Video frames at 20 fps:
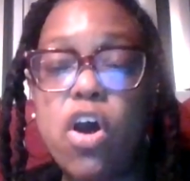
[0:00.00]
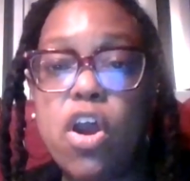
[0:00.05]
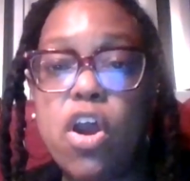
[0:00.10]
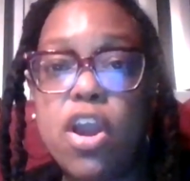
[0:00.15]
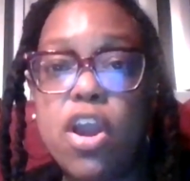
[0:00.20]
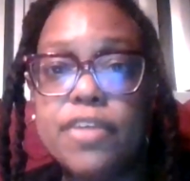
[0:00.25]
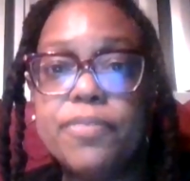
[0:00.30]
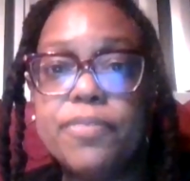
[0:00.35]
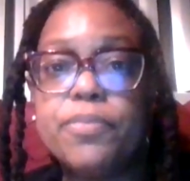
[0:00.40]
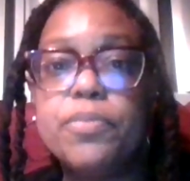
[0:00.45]

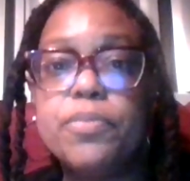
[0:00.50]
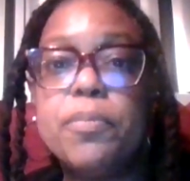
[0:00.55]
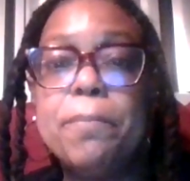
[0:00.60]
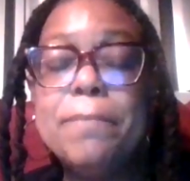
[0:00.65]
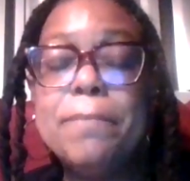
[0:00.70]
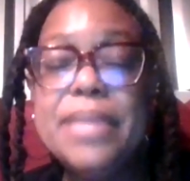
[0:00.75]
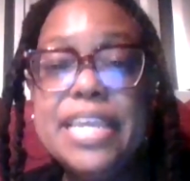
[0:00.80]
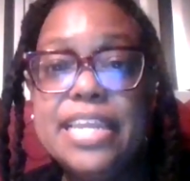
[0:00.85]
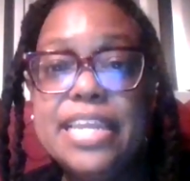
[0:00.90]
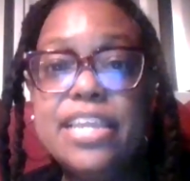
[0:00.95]
our
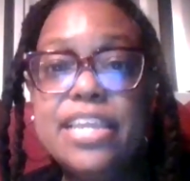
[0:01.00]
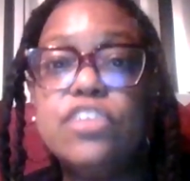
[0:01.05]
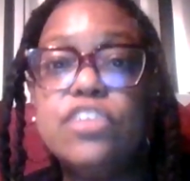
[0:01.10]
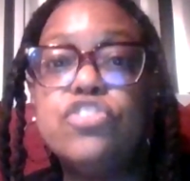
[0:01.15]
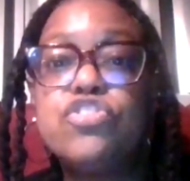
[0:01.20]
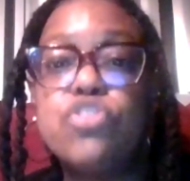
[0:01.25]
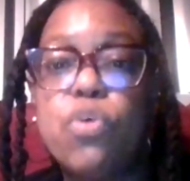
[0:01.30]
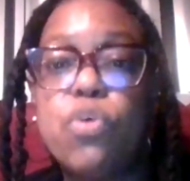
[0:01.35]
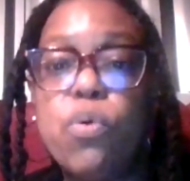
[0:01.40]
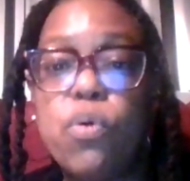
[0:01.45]

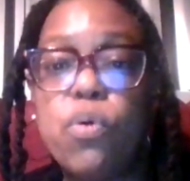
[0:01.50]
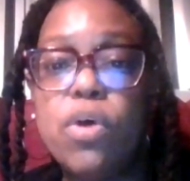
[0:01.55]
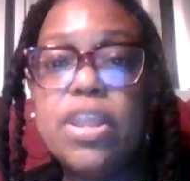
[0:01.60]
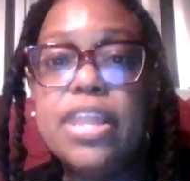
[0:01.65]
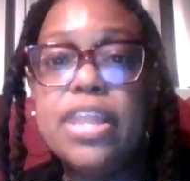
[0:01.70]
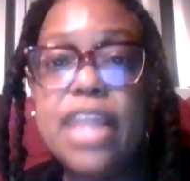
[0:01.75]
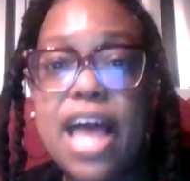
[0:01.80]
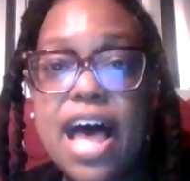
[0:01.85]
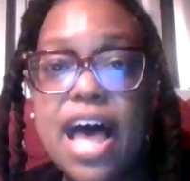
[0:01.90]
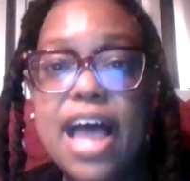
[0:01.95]
meetings
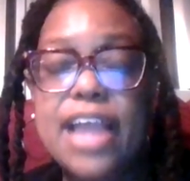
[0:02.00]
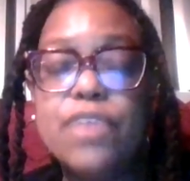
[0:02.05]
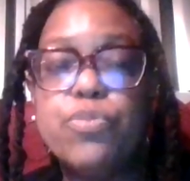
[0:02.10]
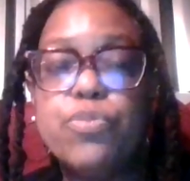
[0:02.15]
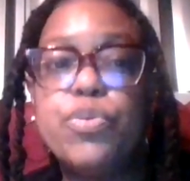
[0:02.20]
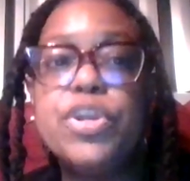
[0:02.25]
online.